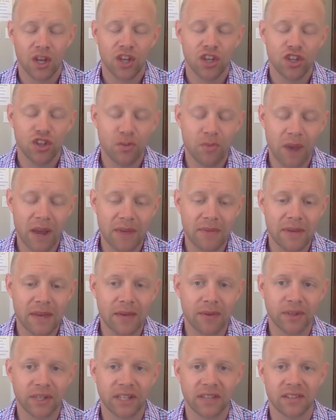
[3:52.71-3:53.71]
you might be
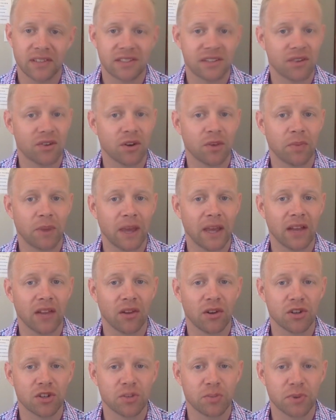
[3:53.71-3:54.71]
able to get the seller to pay a
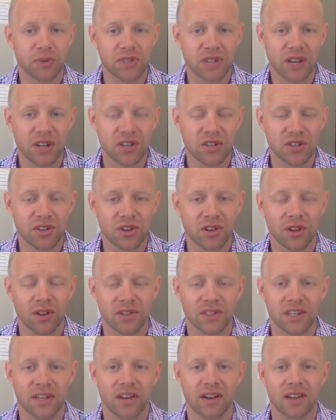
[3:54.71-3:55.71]
larger percentage of your
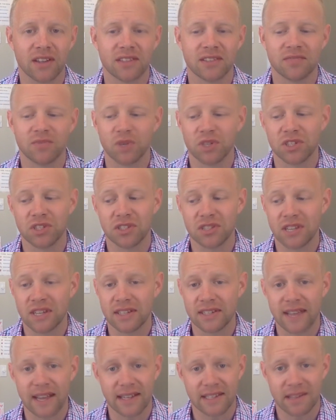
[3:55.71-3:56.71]
closing costs, which is the
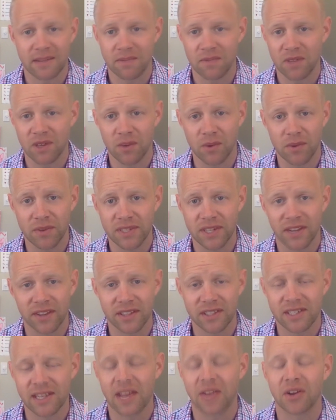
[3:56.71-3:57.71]
exact same thing we would tell the
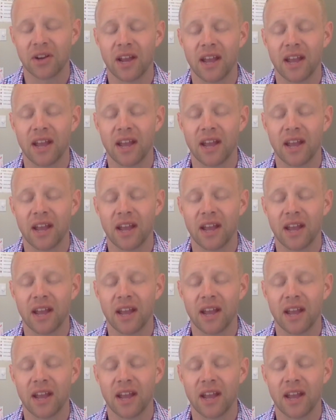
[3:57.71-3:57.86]
seller.